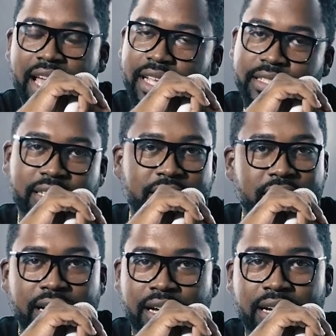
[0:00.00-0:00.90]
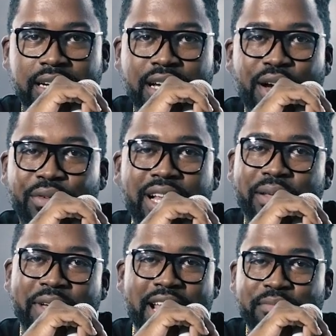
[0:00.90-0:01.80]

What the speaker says: And just really, man,